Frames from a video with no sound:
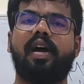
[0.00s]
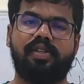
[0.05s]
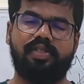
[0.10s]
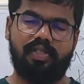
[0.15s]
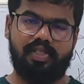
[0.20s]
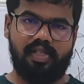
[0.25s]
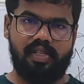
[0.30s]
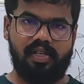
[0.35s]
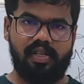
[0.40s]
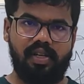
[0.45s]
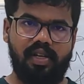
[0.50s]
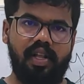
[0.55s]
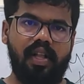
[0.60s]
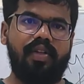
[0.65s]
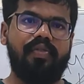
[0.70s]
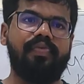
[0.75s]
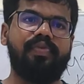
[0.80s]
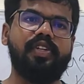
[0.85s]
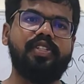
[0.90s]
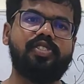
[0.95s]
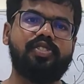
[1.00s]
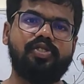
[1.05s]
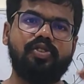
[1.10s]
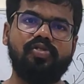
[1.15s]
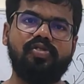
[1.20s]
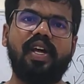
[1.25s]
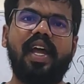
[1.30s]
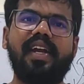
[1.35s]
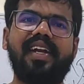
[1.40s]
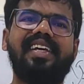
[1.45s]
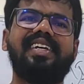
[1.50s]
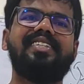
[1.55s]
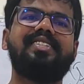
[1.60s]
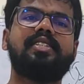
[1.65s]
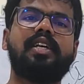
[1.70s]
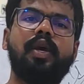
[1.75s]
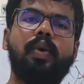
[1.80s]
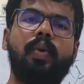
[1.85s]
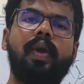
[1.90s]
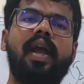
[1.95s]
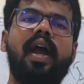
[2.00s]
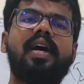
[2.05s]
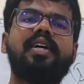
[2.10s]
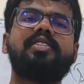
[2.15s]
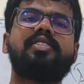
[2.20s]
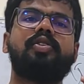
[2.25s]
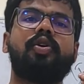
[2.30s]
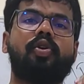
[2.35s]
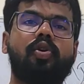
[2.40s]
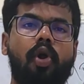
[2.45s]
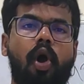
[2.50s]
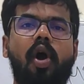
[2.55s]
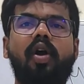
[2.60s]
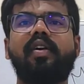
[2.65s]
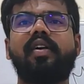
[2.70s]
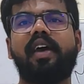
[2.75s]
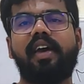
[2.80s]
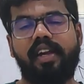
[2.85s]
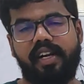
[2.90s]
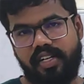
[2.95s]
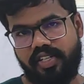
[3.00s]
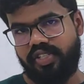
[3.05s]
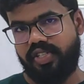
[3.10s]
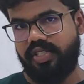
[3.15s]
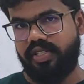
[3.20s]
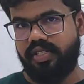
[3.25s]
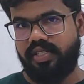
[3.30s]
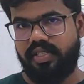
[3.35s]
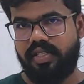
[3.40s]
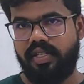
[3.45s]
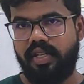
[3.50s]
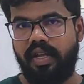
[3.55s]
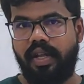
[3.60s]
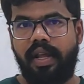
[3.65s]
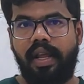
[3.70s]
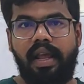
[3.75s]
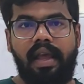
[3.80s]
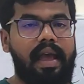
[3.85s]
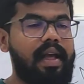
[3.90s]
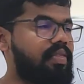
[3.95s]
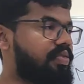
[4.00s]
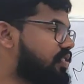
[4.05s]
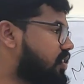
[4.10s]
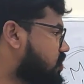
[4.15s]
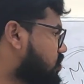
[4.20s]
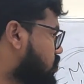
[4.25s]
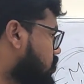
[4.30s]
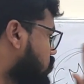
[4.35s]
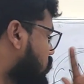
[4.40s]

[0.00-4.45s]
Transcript: us. This society is giving us wrong directions. And this